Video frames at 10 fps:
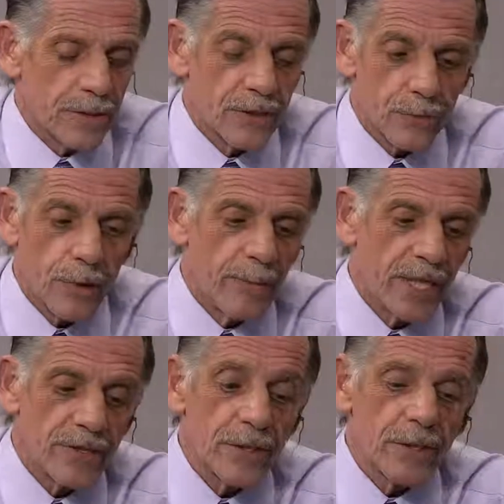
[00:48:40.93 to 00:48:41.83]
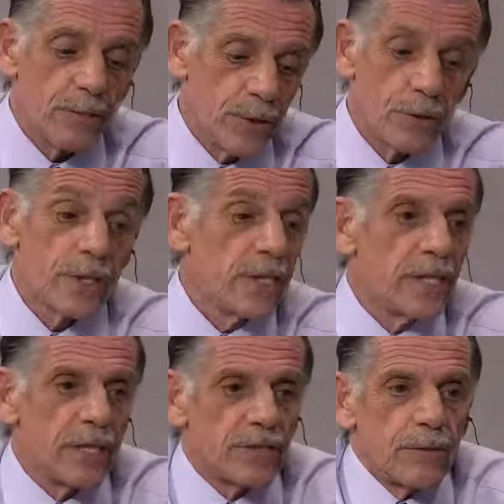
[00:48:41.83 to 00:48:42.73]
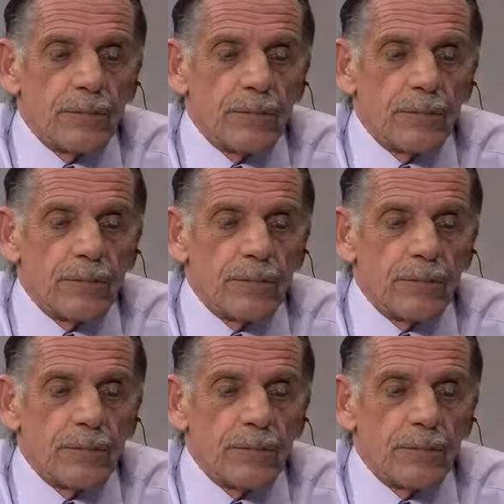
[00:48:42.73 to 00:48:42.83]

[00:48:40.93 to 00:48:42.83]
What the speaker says: because what makes it a community is the